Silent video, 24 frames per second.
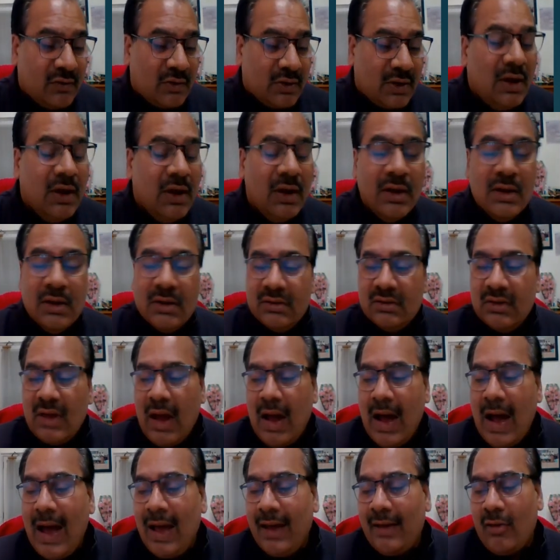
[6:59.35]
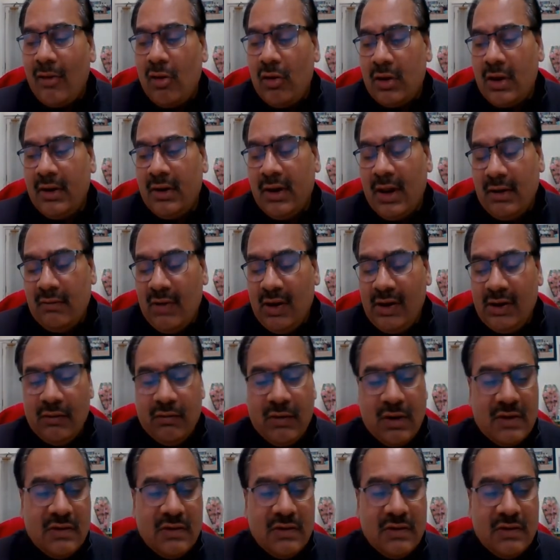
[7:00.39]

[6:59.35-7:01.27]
Okay, the higher order derivative